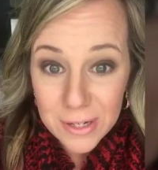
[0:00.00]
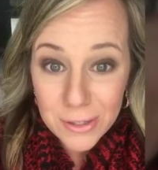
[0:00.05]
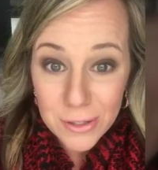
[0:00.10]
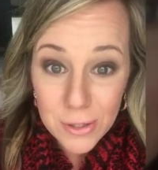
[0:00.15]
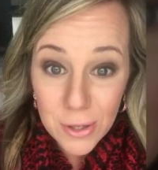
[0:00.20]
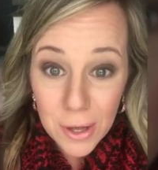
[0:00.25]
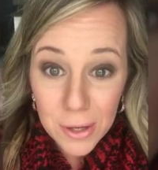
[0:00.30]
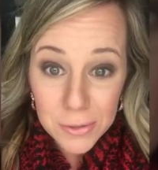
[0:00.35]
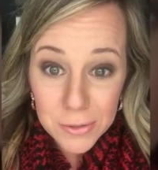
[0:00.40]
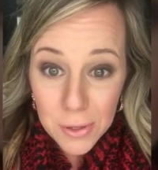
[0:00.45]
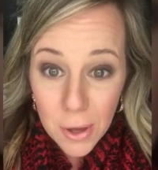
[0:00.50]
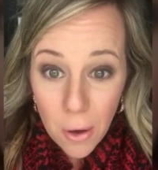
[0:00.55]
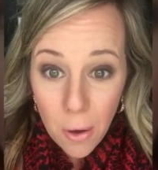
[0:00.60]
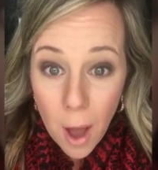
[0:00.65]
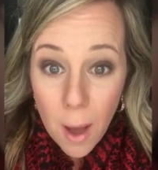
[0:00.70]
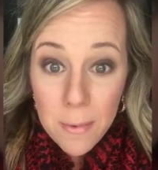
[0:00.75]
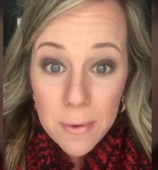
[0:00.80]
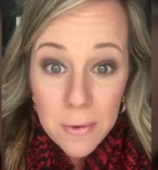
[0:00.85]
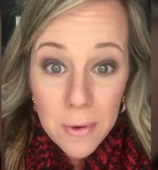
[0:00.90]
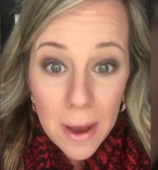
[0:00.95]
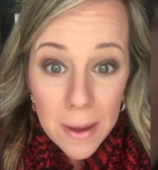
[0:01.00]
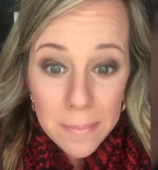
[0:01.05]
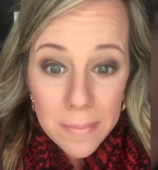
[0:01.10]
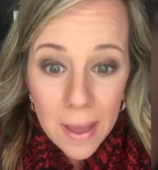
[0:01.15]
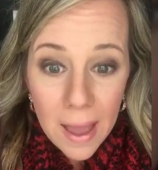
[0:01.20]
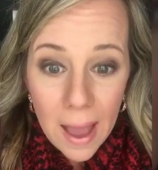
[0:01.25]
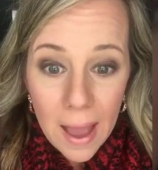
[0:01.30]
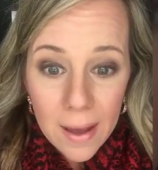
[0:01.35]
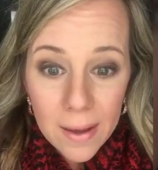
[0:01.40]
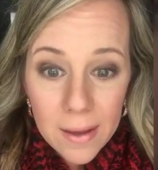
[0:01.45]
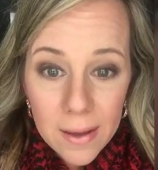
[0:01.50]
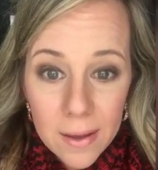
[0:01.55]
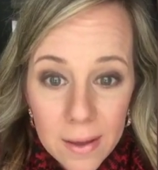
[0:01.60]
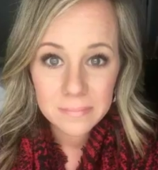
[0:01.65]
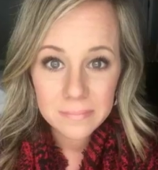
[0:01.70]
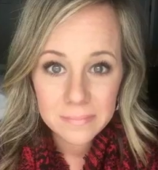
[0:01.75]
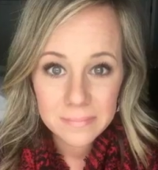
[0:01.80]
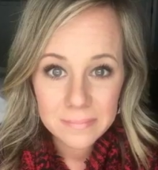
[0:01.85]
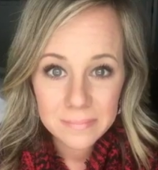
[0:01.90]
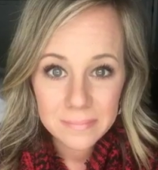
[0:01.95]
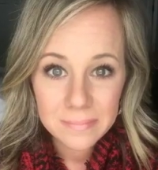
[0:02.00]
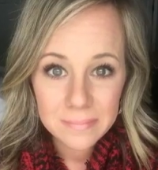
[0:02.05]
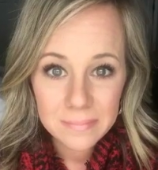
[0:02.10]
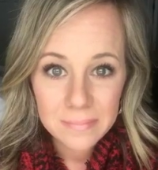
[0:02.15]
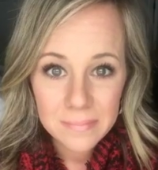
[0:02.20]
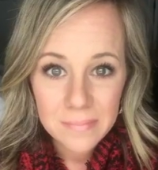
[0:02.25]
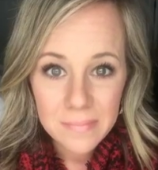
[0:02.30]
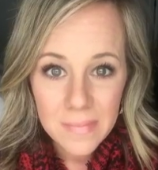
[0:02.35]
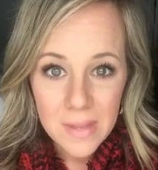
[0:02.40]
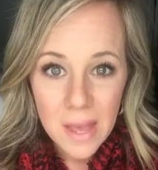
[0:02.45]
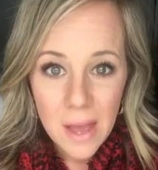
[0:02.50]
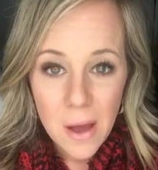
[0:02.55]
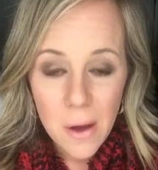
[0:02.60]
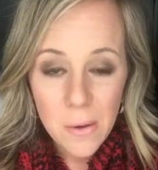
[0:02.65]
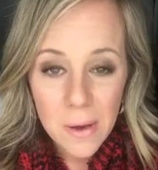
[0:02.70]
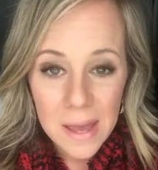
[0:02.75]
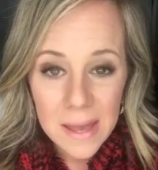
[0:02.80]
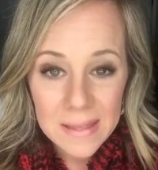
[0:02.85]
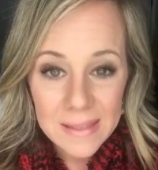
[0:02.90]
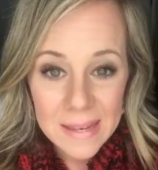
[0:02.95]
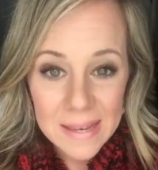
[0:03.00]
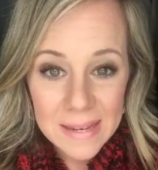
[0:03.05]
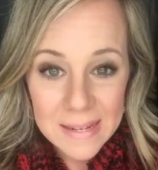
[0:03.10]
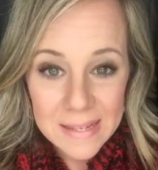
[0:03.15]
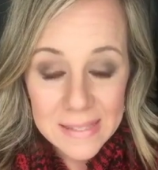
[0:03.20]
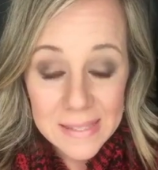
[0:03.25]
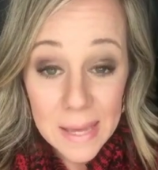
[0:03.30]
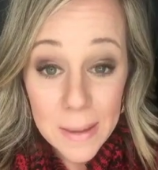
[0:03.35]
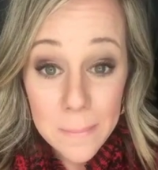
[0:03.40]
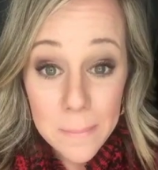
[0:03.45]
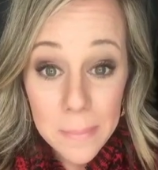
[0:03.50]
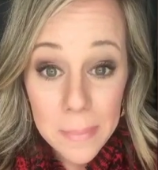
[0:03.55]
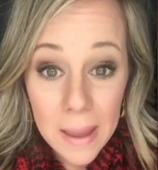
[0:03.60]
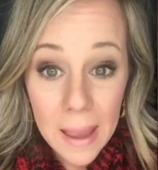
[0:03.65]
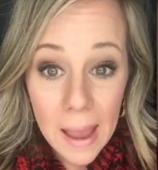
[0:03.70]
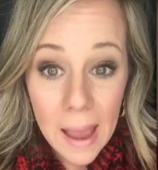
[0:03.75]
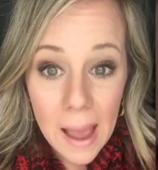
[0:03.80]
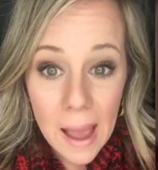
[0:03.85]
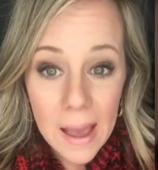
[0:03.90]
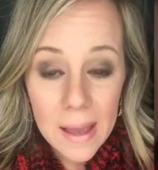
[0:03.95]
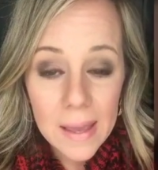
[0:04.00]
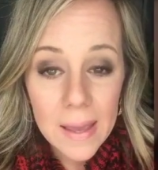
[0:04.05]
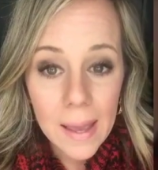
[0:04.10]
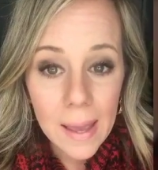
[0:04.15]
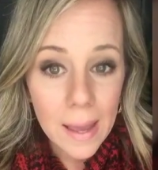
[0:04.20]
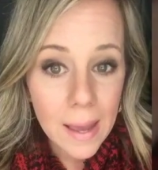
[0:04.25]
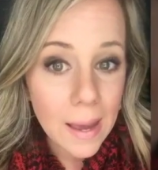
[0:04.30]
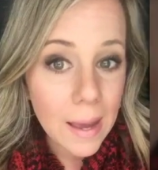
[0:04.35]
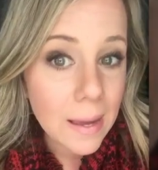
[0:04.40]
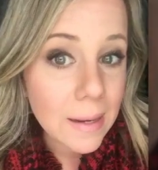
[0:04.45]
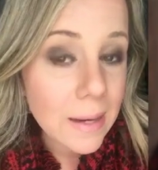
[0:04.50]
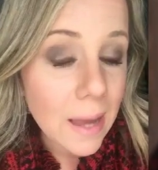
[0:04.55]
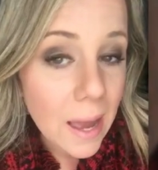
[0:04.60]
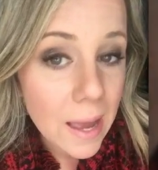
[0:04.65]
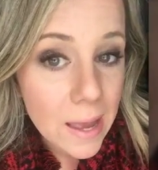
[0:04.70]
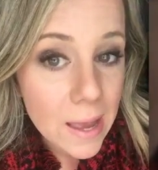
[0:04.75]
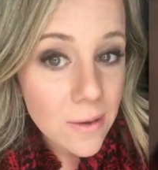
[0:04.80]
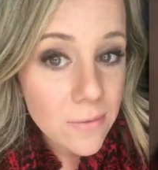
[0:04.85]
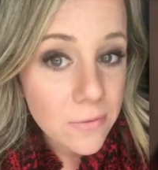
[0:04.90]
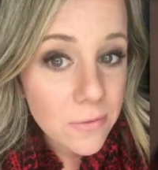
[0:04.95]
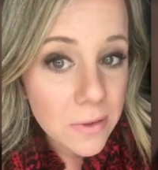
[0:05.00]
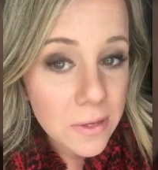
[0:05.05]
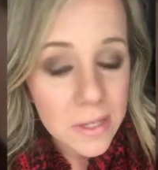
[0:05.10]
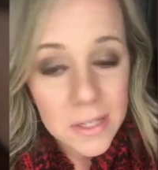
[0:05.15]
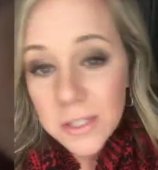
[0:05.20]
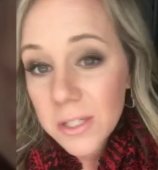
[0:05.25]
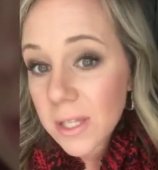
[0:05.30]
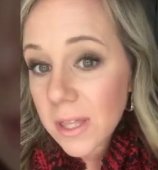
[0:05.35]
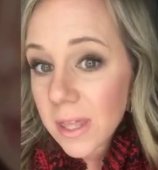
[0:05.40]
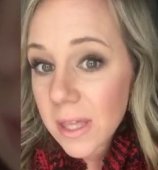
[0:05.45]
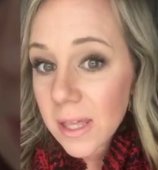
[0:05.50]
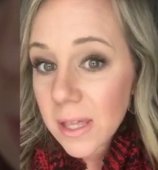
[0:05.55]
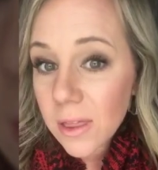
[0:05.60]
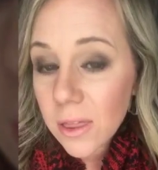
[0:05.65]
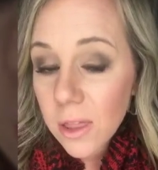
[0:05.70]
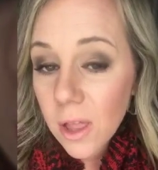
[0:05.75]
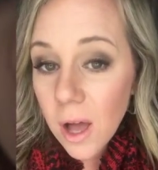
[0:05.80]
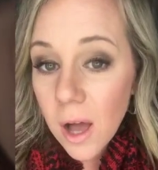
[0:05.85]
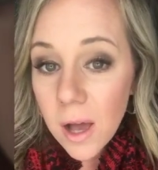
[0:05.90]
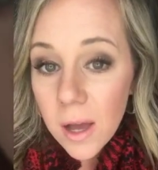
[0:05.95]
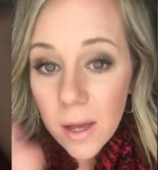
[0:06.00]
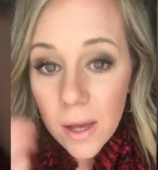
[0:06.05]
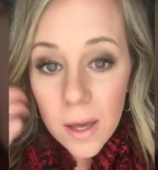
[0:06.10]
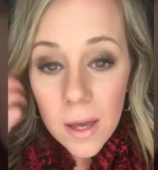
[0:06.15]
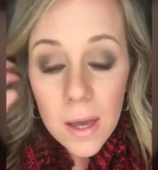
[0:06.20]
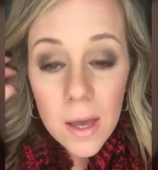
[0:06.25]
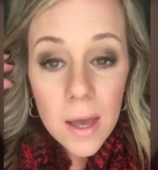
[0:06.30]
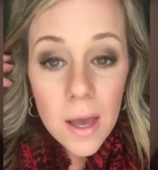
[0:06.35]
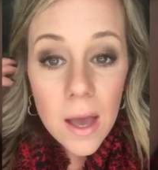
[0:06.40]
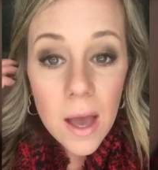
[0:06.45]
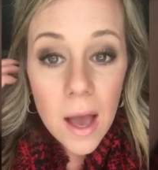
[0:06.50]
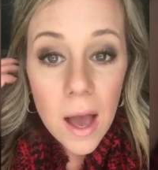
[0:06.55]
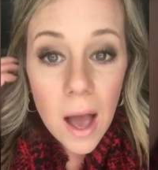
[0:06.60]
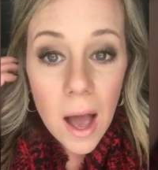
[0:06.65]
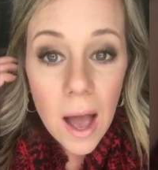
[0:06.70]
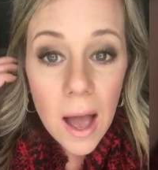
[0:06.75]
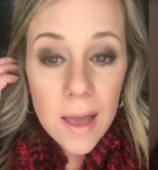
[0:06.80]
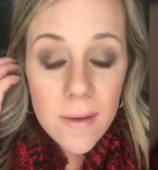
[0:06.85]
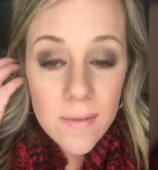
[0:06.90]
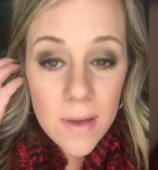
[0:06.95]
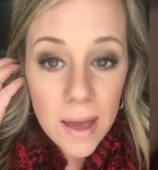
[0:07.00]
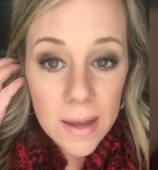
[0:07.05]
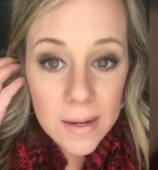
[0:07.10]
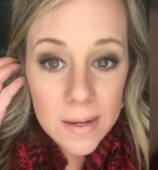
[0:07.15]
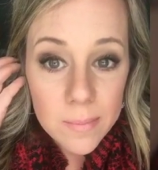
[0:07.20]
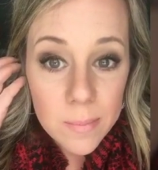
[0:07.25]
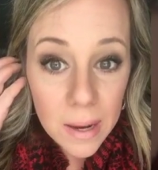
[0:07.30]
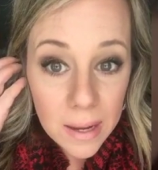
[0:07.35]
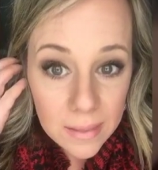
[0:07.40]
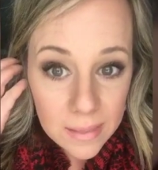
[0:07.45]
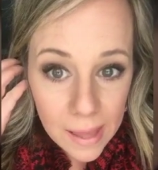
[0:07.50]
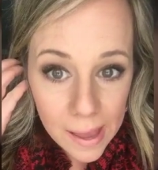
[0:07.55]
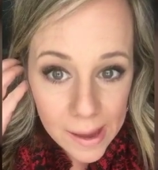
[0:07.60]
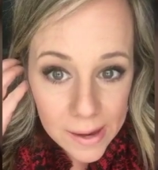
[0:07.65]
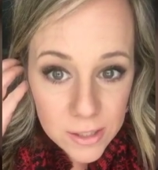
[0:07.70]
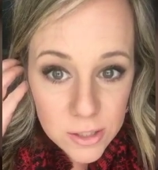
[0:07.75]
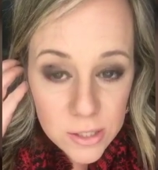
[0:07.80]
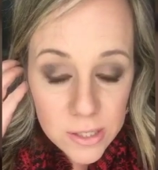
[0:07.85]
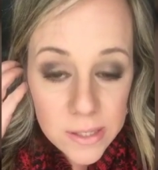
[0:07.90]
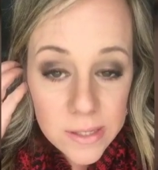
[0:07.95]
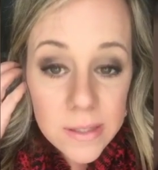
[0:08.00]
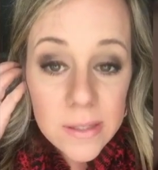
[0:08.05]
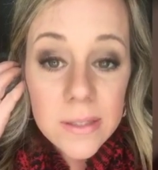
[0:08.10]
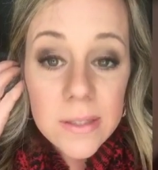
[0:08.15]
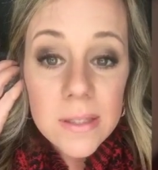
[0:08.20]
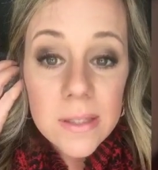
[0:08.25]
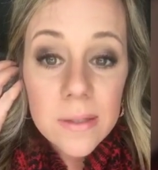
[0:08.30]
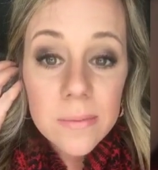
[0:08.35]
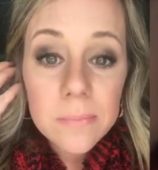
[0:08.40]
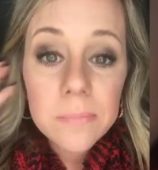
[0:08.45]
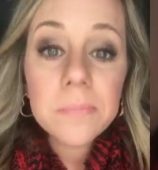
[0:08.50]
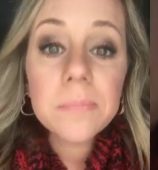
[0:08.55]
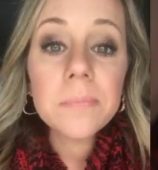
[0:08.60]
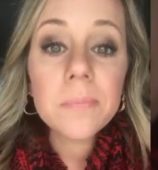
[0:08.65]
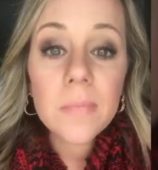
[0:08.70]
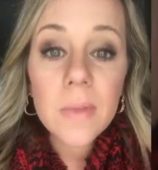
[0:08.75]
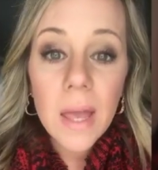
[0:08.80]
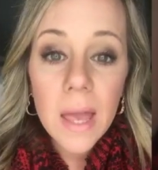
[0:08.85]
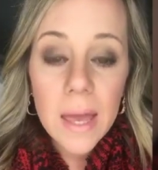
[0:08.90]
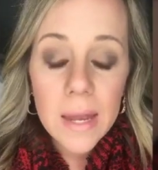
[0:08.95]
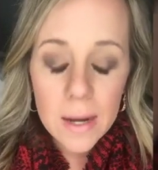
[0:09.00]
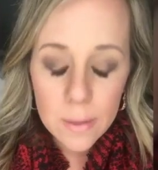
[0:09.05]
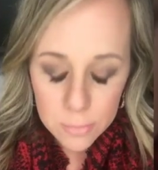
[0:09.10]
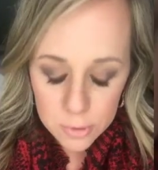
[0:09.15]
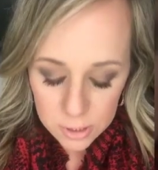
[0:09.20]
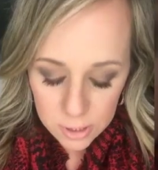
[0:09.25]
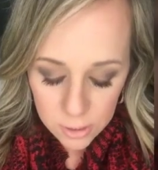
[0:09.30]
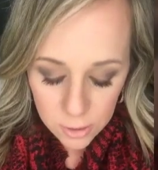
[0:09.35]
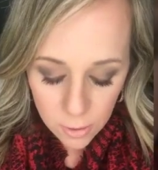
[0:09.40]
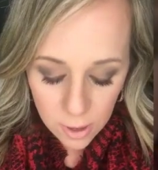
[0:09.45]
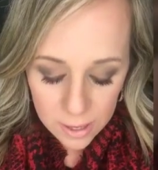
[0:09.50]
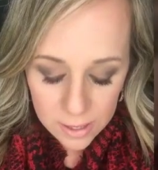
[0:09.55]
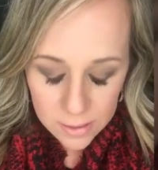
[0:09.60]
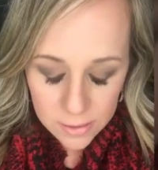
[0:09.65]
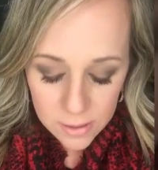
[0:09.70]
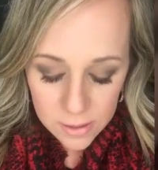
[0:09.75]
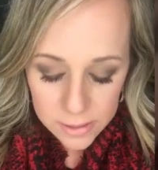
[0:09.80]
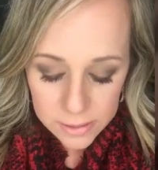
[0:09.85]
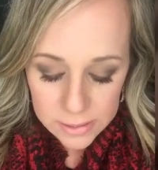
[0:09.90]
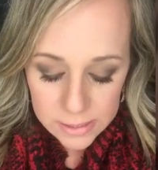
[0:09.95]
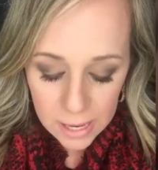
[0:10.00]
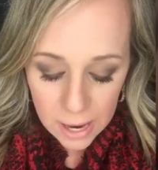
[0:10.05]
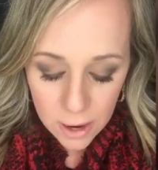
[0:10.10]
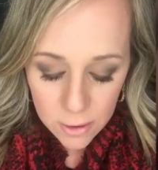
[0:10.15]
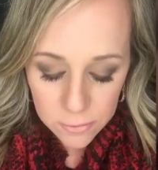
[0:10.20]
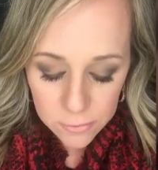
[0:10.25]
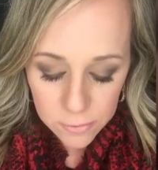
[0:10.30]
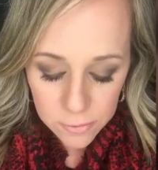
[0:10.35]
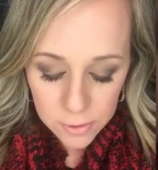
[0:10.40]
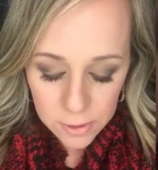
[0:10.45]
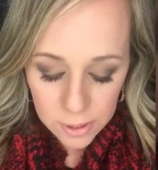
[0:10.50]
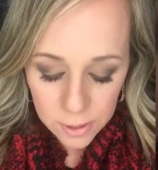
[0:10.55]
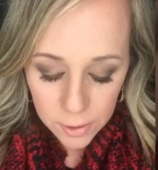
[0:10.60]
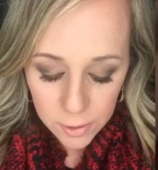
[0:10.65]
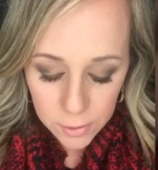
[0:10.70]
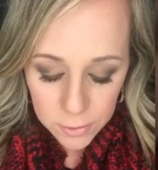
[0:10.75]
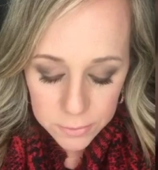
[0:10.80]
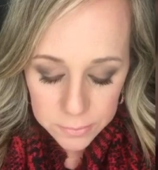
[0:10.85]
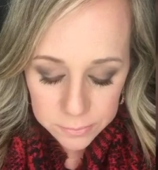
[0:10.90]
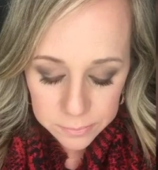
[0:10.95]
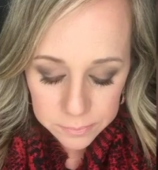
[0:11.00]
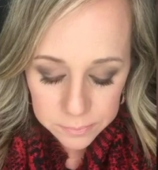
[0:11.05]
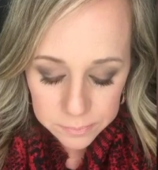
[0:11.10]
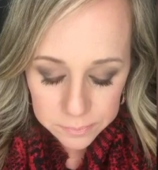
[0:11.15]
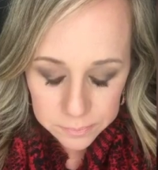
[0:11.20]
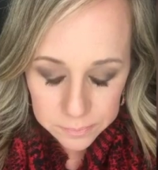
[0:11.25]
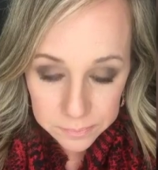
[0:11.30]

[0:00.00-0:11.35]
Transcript: the finished look. So I'll be right back. Okay, ladies, I'm back and I have finished the look. I've added my lashes and I'm just going to go ahead and look down for you.